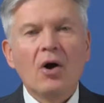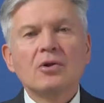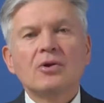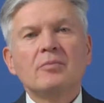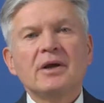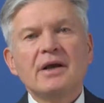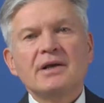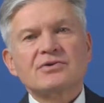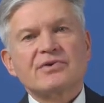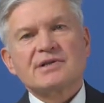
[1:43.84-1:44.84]
all
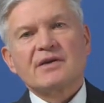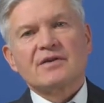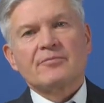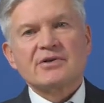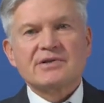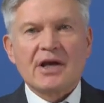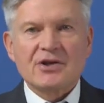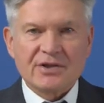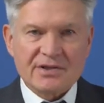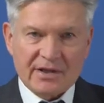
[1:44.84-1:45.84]
nominees received
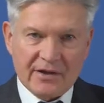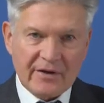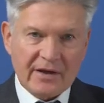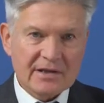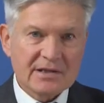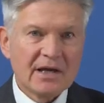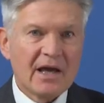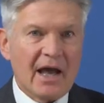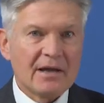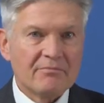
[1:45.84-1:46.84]
appreciation certificates
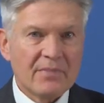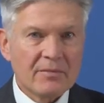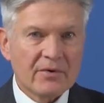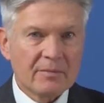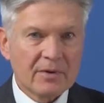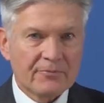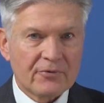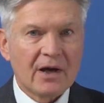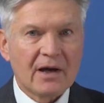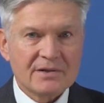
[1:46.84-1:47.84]
and memorable
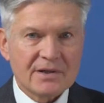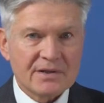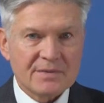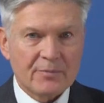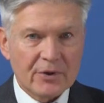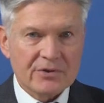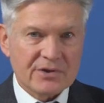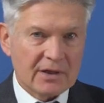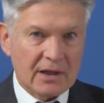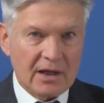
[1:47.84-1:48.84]
prizes
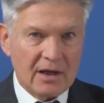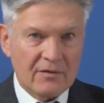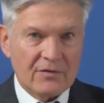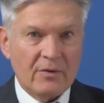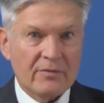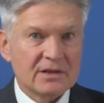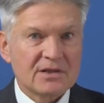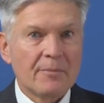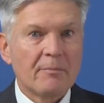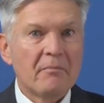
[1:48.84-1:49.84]
personally from the
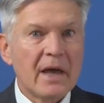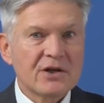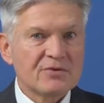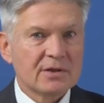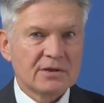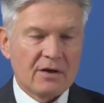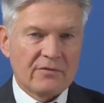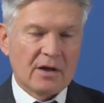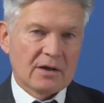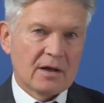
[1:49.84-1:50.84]
top management
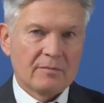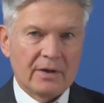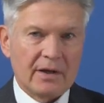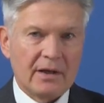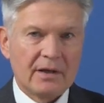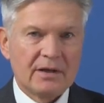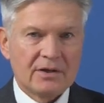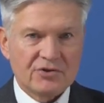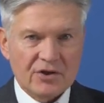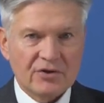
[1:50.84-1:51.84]
of our company,
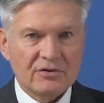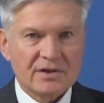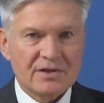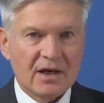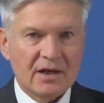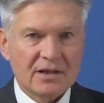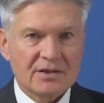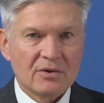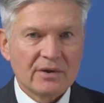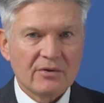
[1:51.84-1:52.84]
General Designer
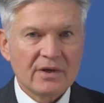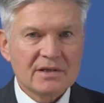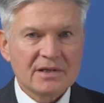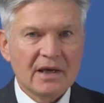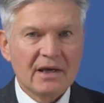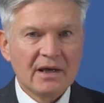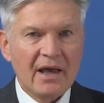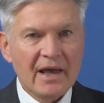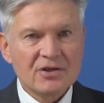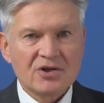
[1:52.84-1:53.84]
Anatoly Yunitsky
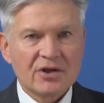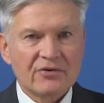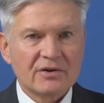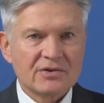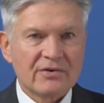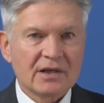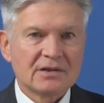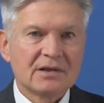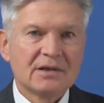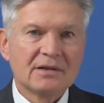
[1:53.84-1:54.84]
and General
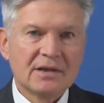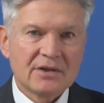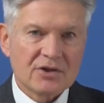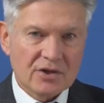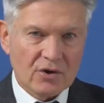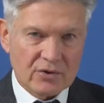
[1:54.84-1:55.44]
Director Nadezhda